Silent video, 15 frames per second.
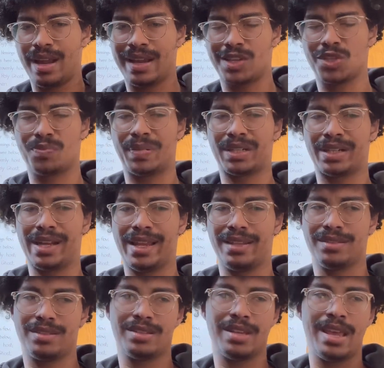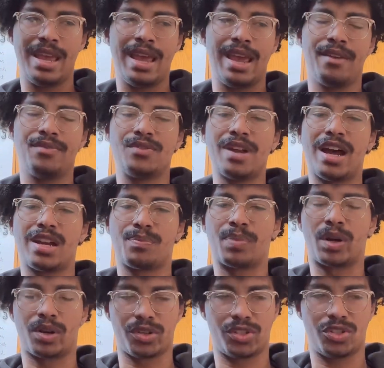experience, if not a
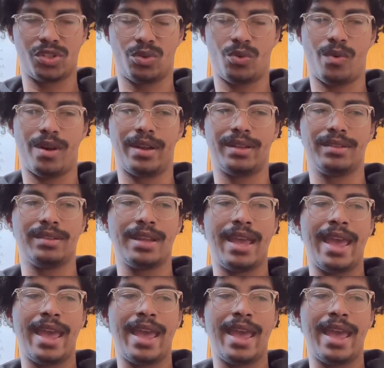personal one.